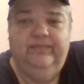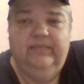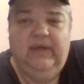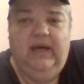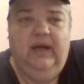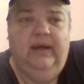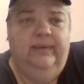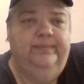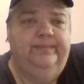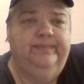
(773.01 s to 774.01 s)

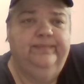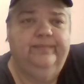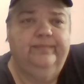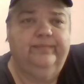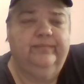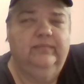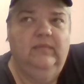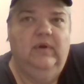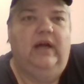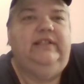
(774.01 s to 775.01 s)
I
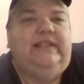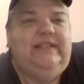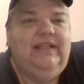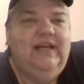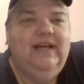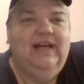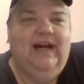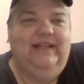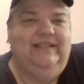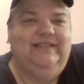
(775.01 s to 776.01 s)

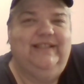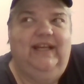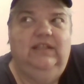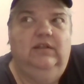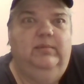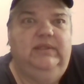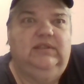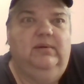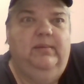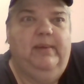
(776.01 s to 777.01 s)
did say nobody's
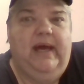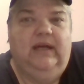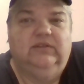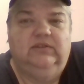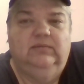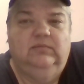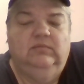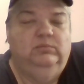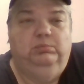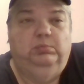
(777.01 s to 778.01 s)
coming to my house.
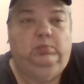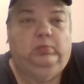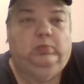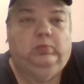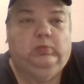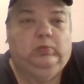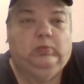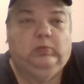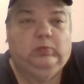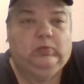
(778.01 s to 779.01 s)

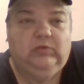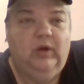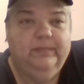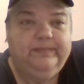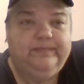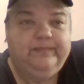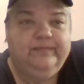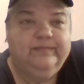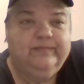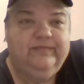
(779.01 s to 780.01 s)
Nope.
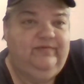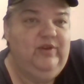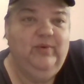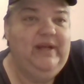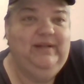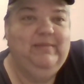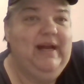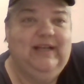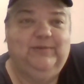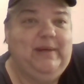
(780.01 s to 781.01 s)
If you ain't in my
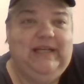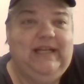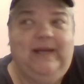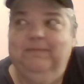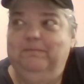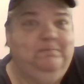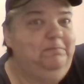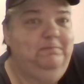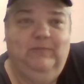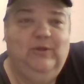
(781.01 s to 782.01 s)
house by today,
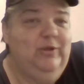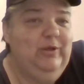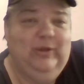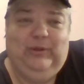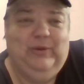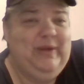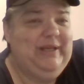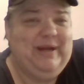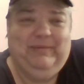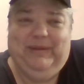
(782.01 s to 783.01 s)
you ain't
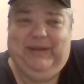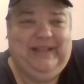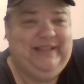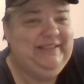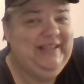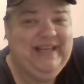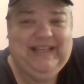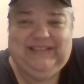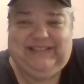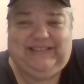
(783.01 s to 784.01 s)
coming in.
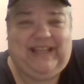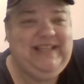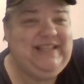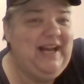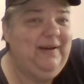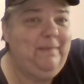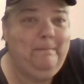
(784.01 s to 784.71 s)
See ya.